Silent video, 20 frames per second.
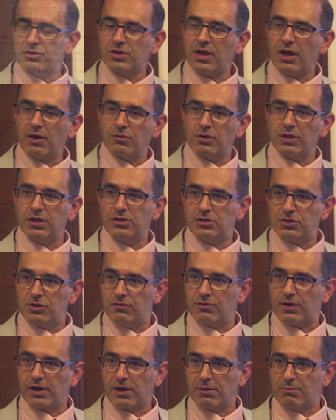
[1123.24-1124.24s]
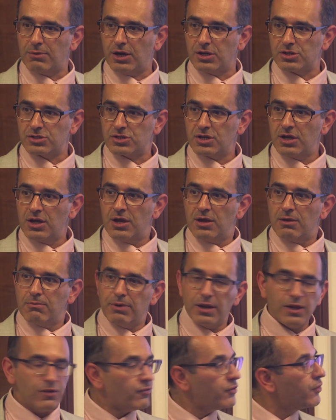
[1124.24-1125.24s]
you can't really do very much.
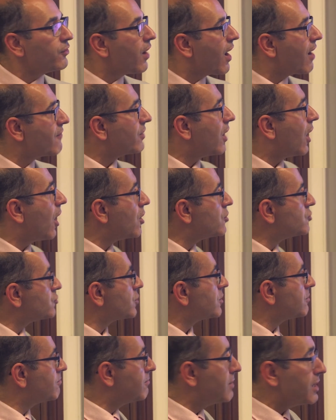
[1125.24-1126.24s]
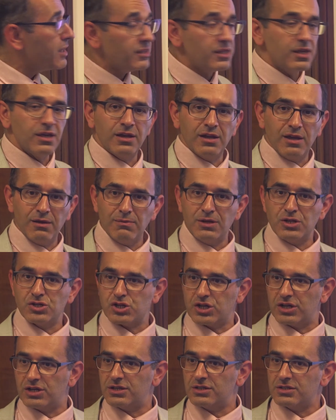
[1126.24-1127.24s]
But if you have 100 million
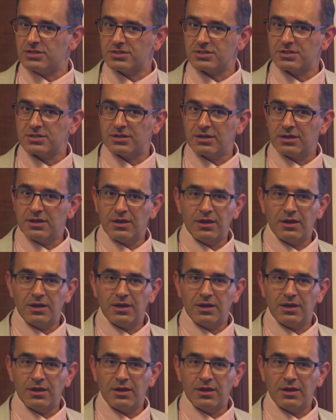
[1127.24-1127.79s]
images